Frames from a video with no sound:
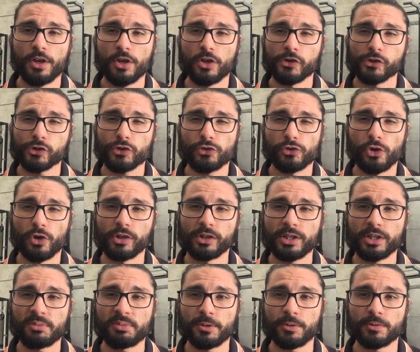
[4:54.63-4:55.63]

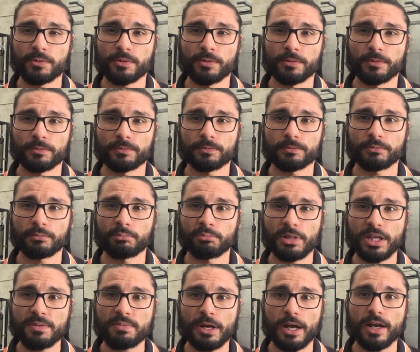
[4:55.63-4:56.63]
Slowly build.
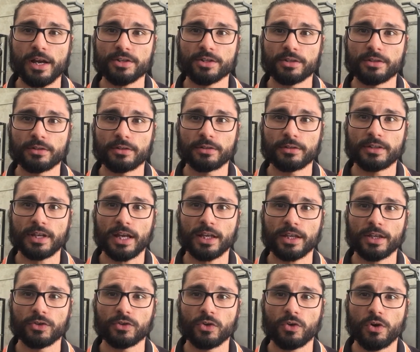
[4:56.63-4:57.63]
Be patient. Take
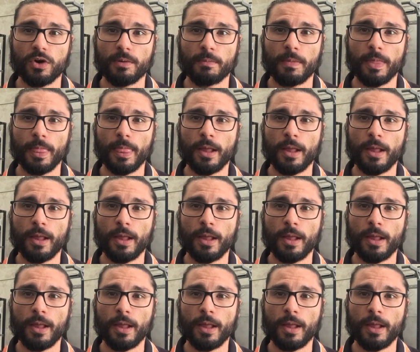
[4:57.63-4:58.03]
your time.